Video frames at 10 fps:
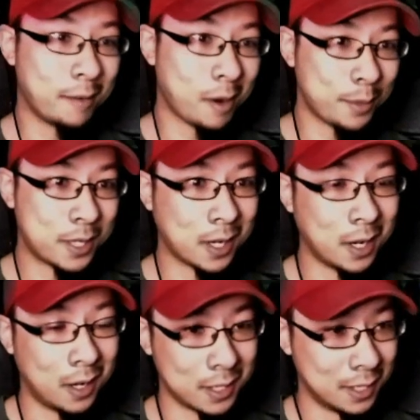around with
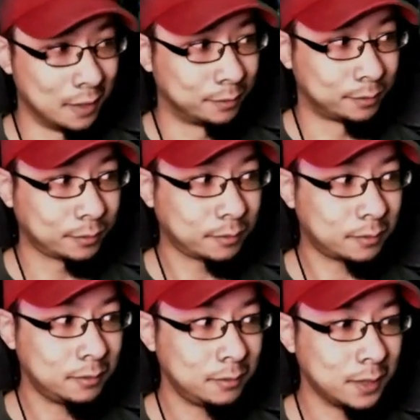Tarkatan
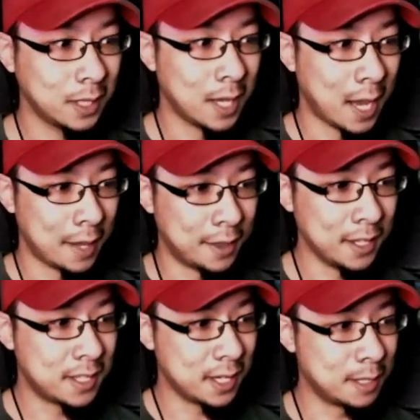and
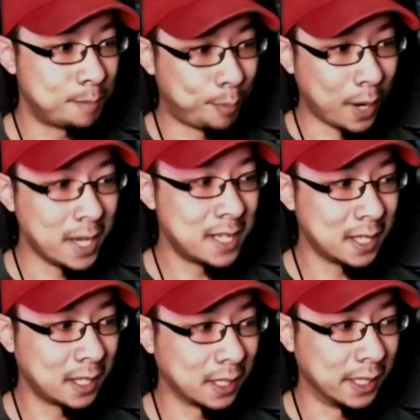this is
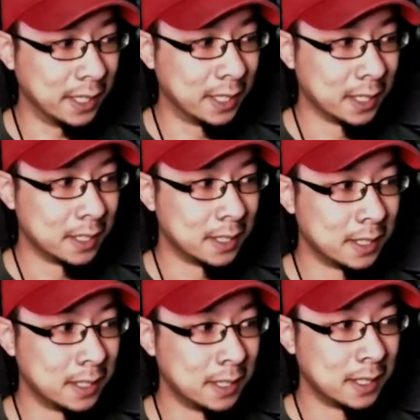basically
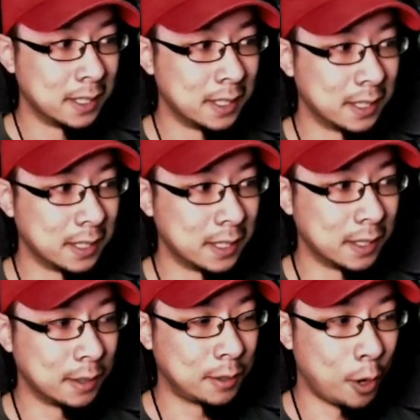
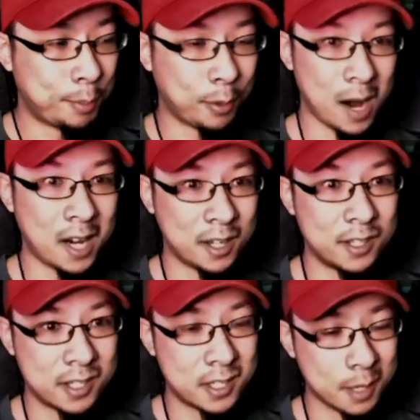got
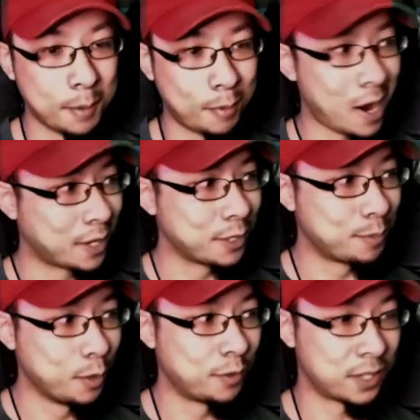Baraka's some of Baraka's
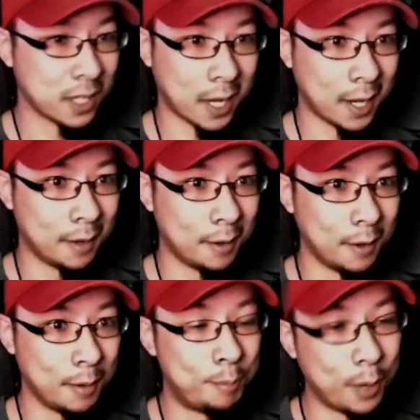moveset,
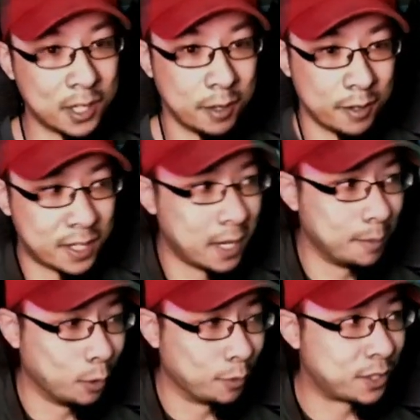but you're a
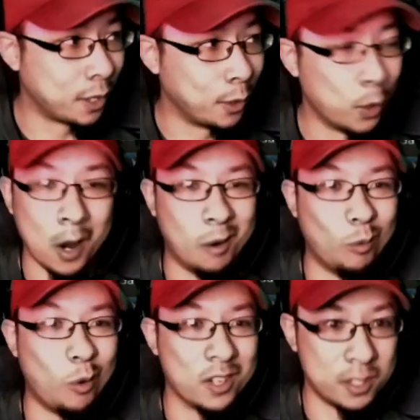xenomorph, so
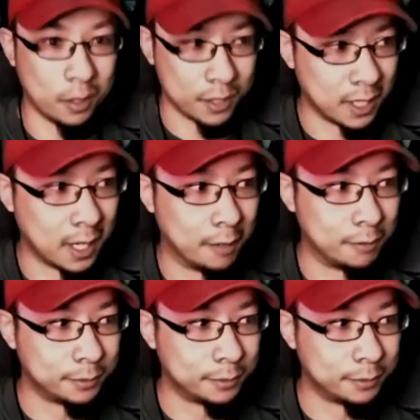what's not to love?